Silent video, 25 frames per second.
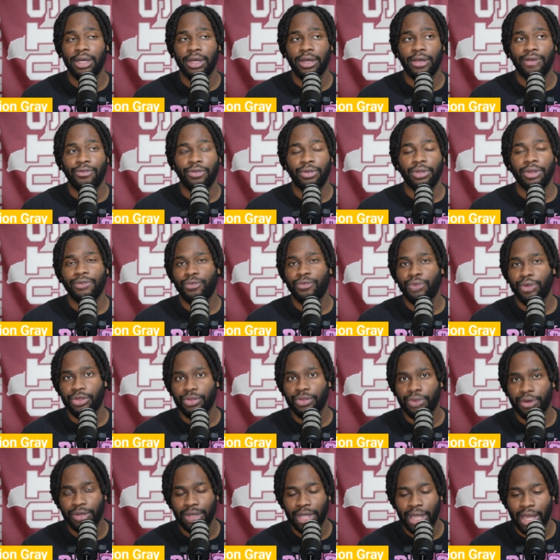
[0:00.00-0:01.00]
from the free
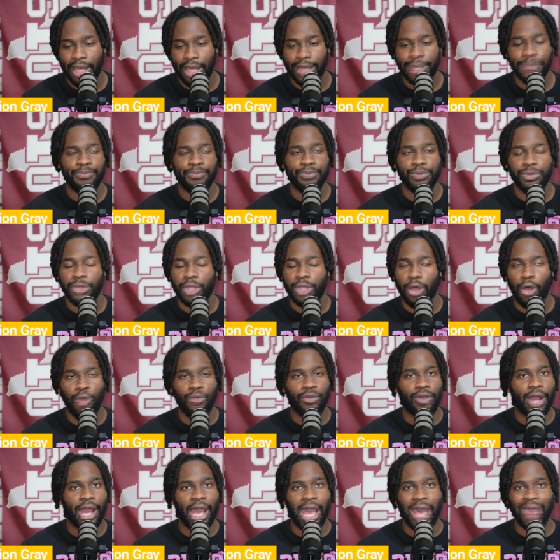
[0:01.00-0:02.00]
throw line.
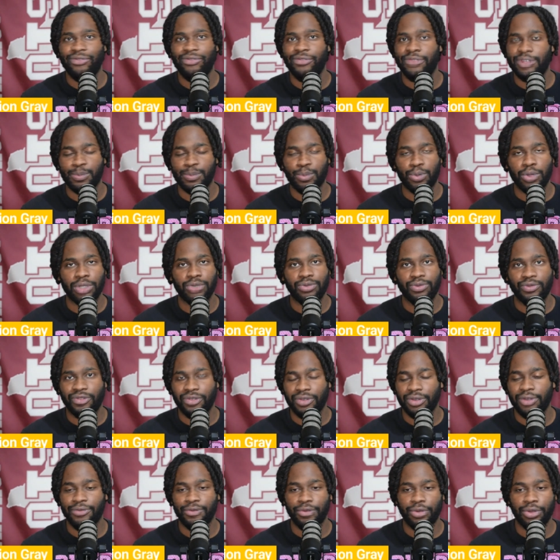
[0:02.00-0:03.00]
Over half of his points were
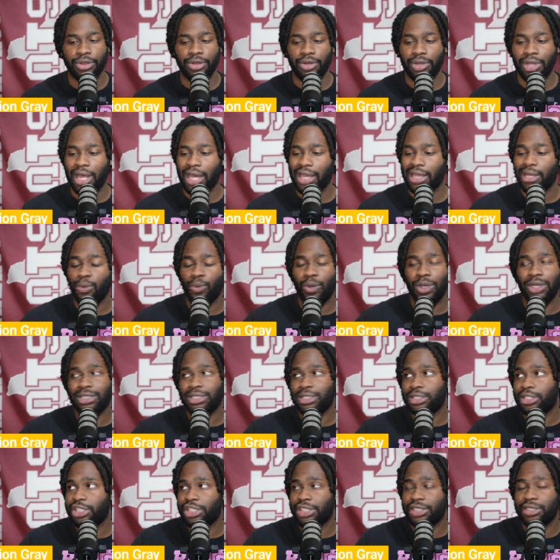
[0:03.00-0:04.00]
from the free throw line. It
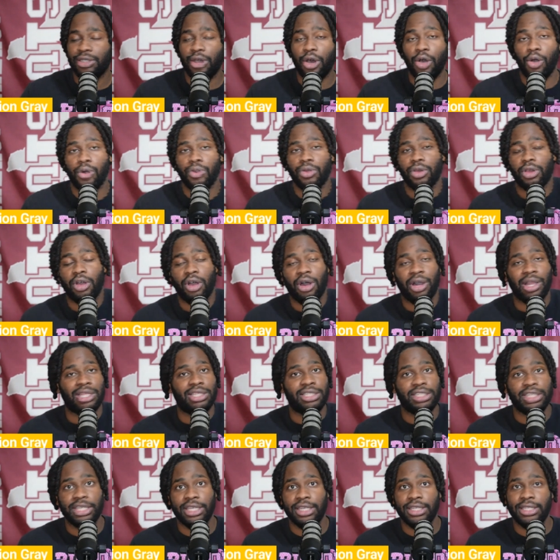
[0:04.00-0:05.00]
wasn't just, oh, they're
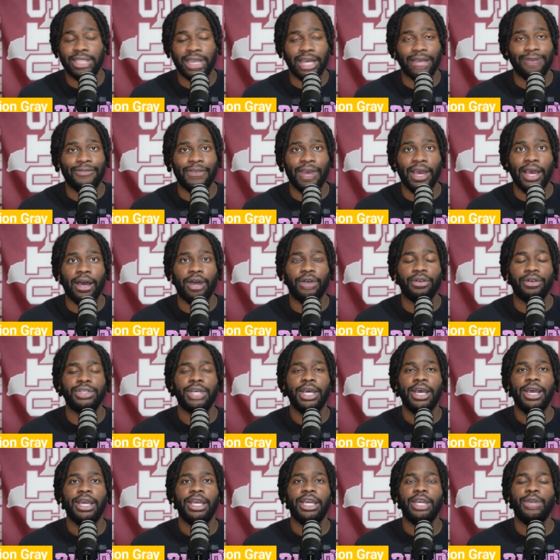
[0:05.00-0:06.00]
calling ticky-tack fouls.
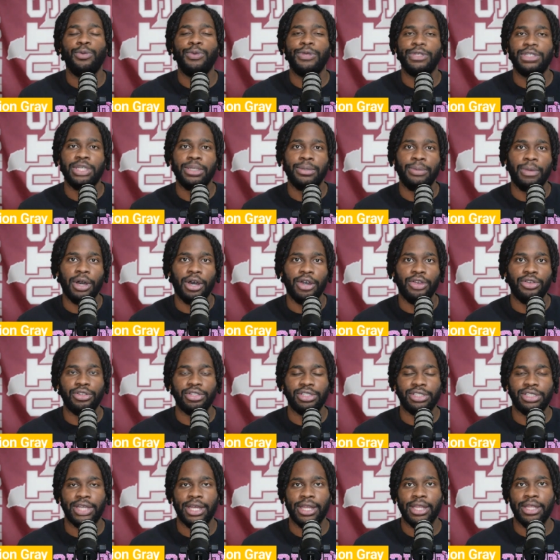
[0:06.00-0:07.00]
It was him
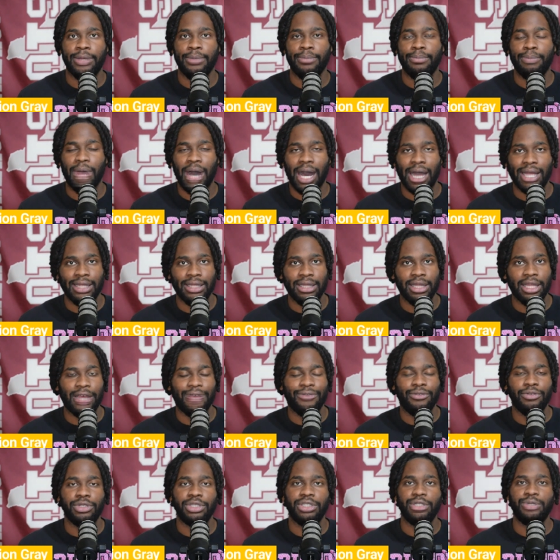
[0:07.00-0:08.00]
understanding body
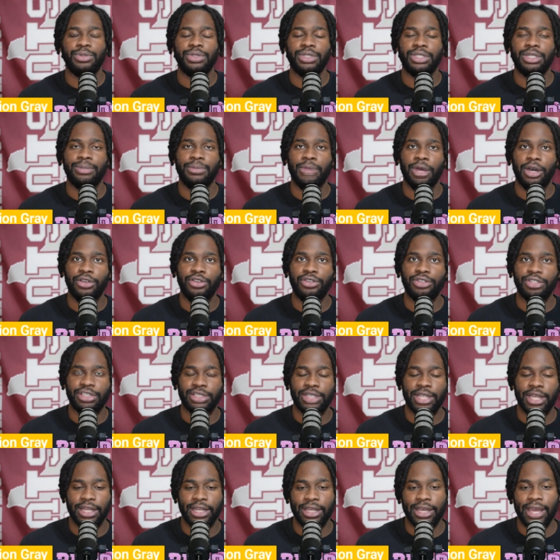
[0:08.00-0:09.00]
leverage. It was him
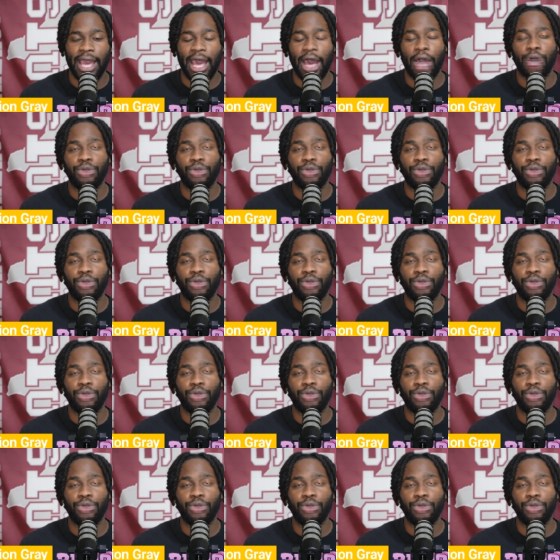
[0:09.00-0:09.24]
understanding how